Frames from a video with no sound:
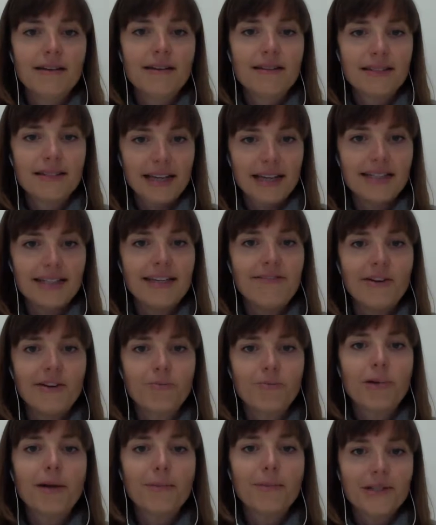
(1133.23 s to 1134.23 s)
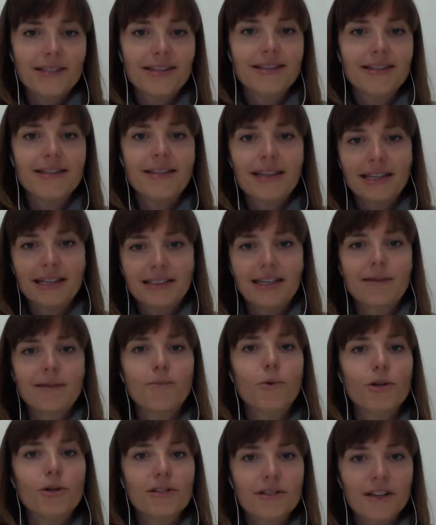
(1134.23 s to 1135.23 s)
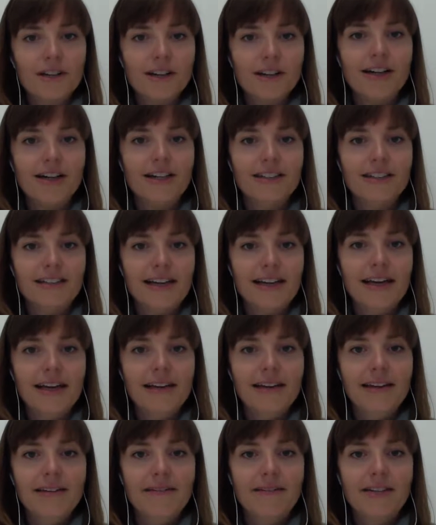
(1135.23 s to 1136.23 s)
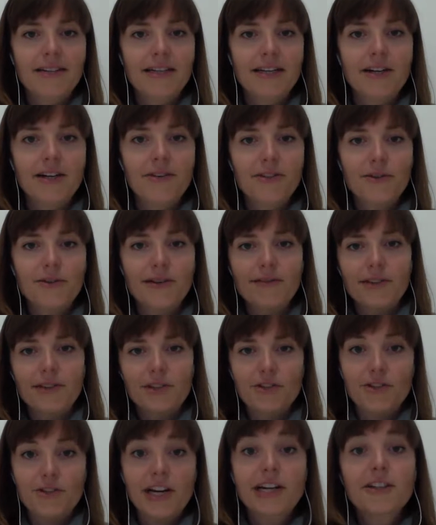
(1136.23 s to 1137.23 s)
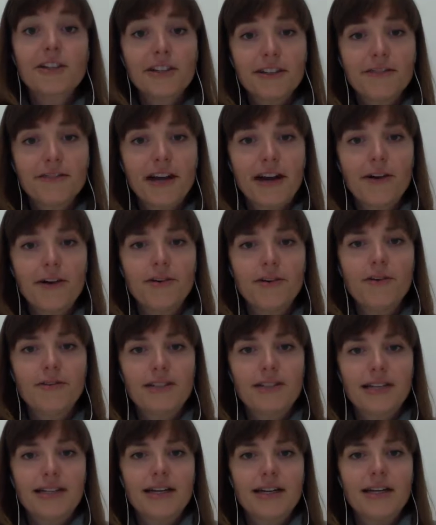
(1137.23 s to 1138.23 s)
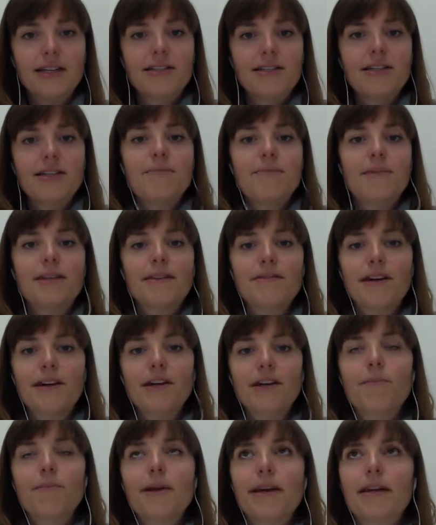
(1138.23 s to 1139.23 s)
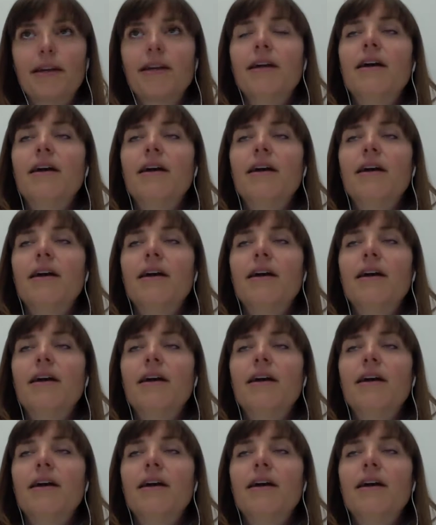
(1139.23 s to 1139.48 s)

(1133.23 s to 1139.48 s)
scientific premises and things like Moore's law and, sort of the trajectory of how technology has been developing.